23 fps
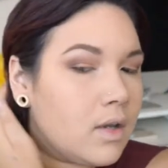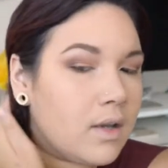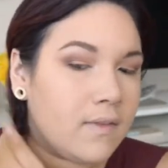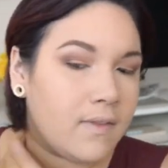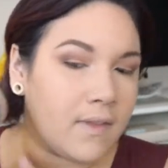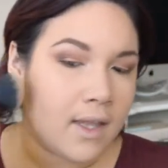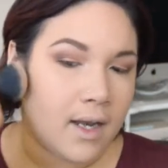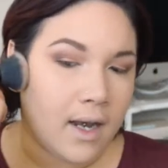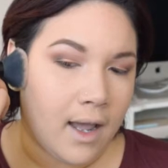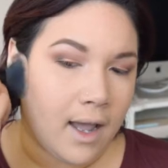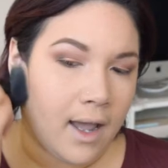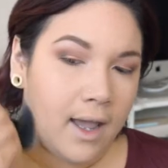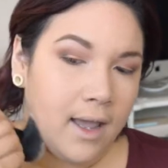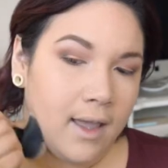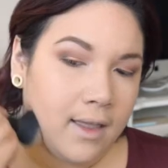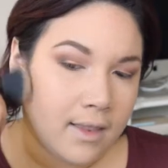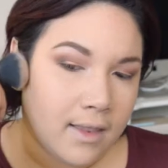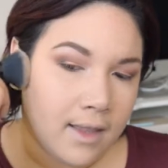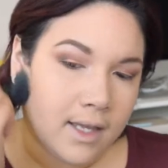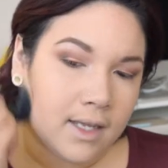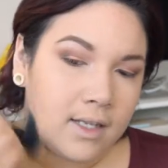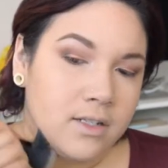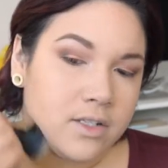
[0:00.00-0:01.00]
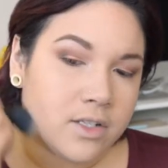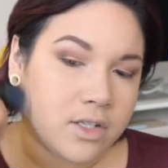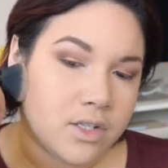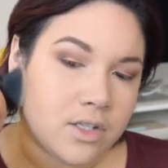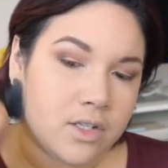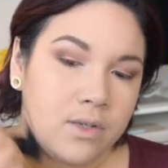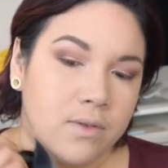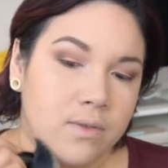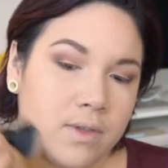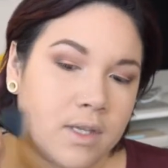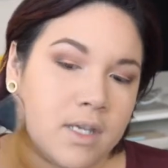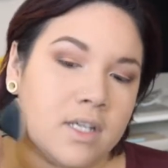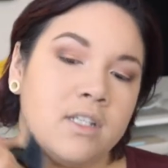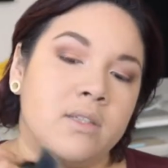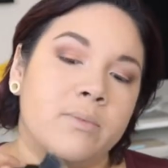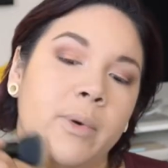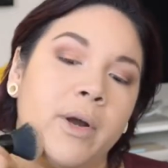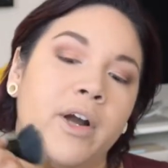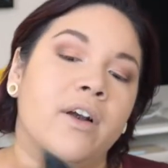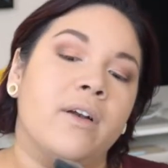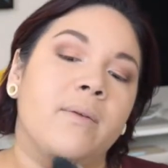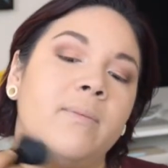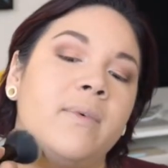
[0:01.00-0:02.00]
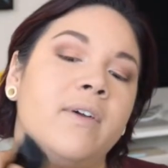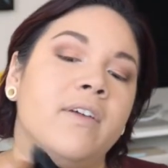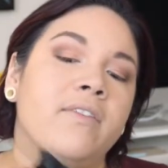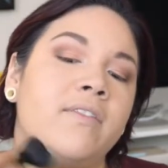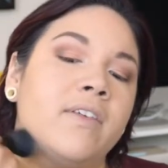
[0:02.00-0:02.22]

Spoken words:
And then I like to do this part of my